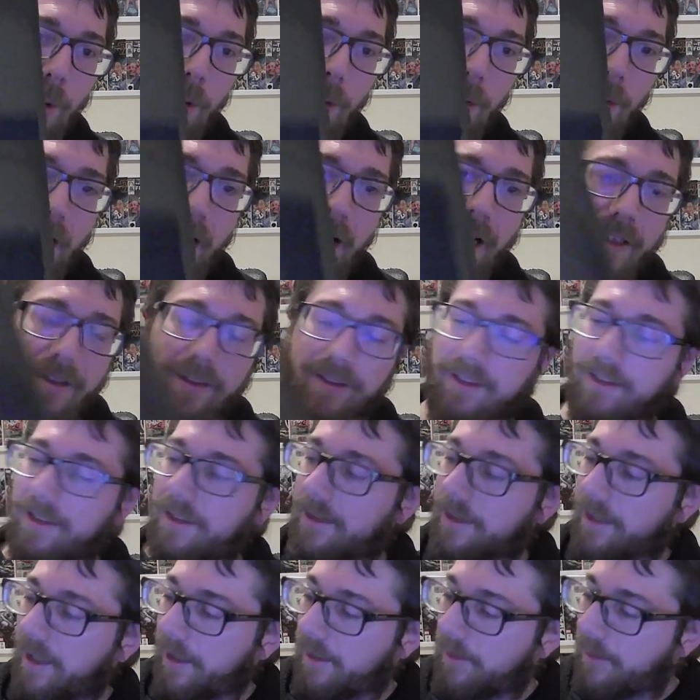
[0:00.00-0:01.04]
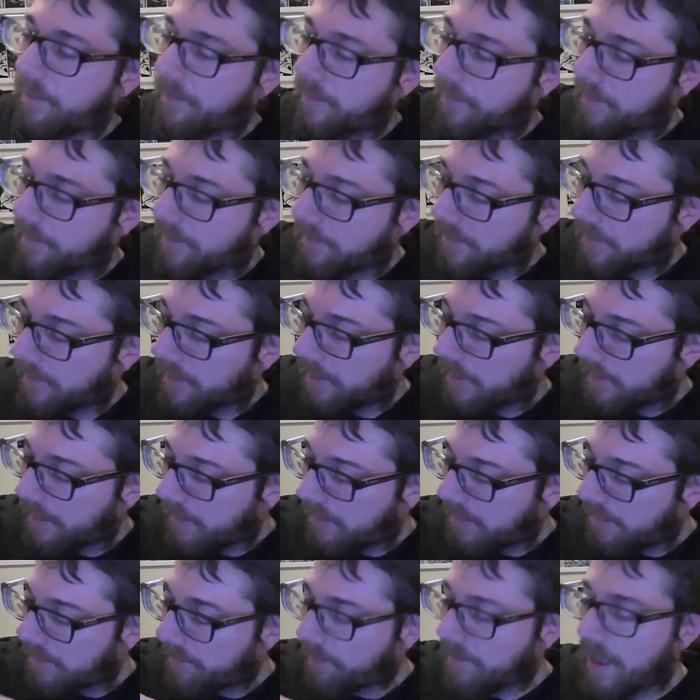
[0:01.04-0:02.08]
the back, just
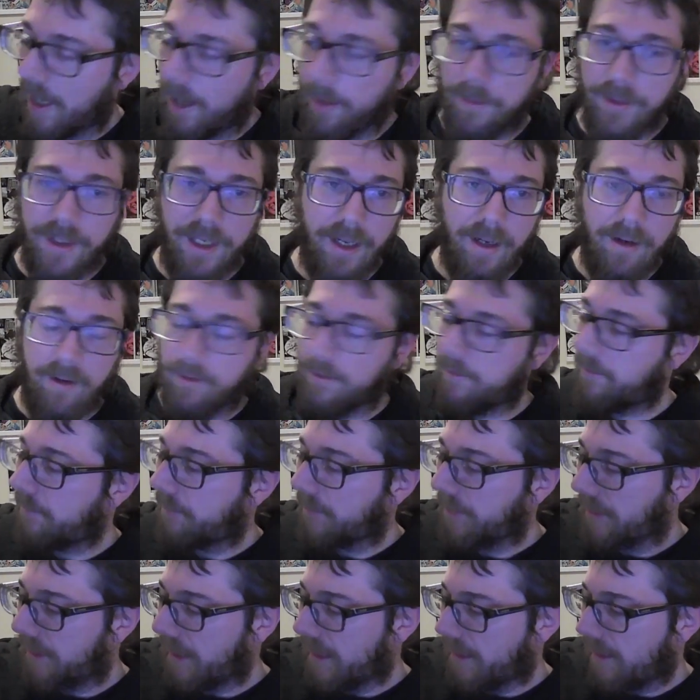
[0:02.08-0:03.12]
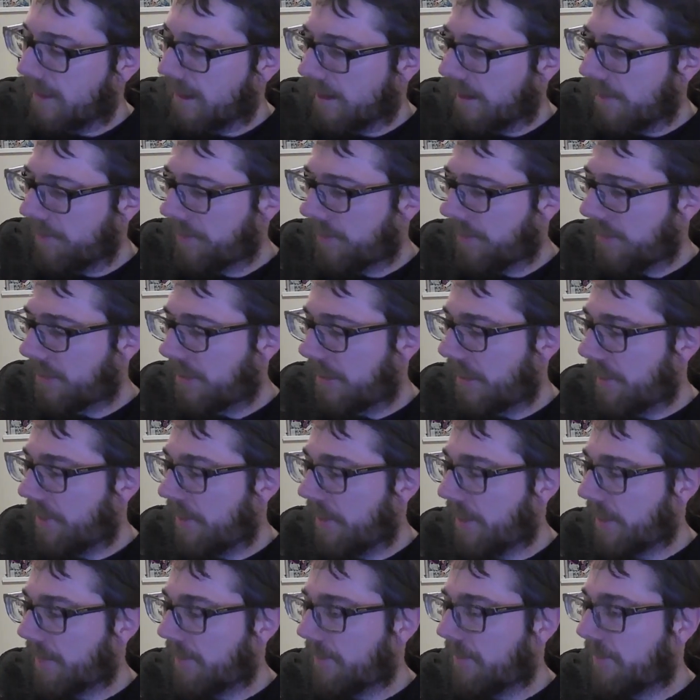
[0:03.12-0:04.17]
some knobs down. What is that, knobs, or is that
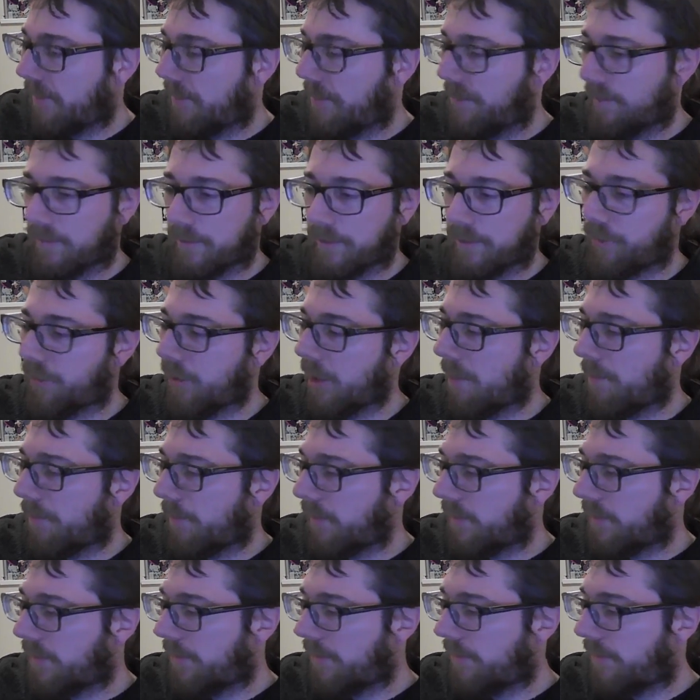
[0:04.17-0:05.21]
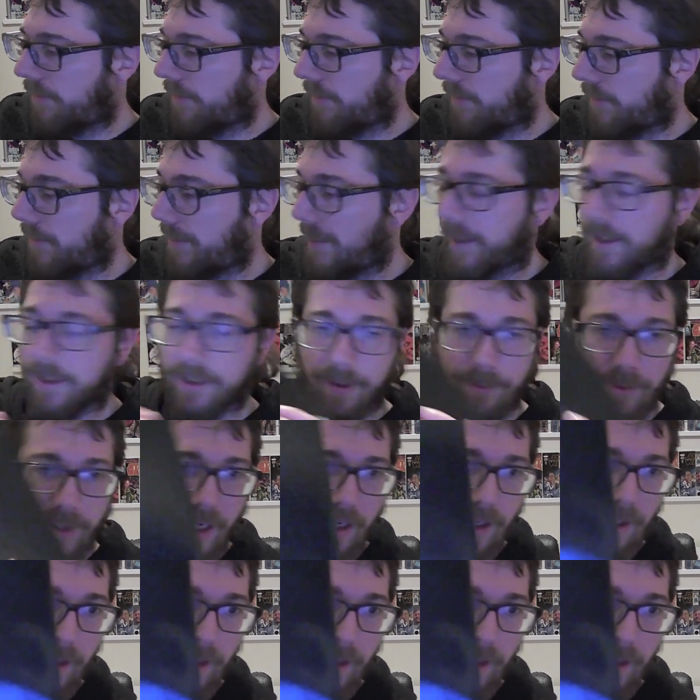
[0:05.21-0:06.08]
like droplets of some kind of